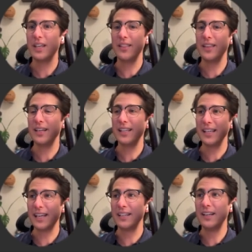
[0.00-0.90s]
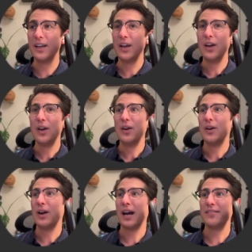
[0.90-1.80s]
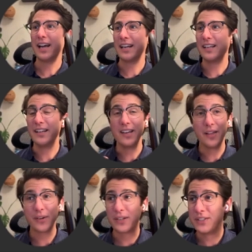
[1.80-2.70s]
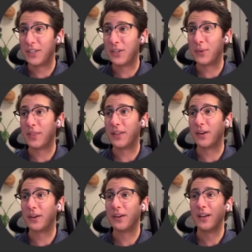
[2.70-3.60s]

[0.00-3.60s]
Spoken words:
And then again, I've added another continue with here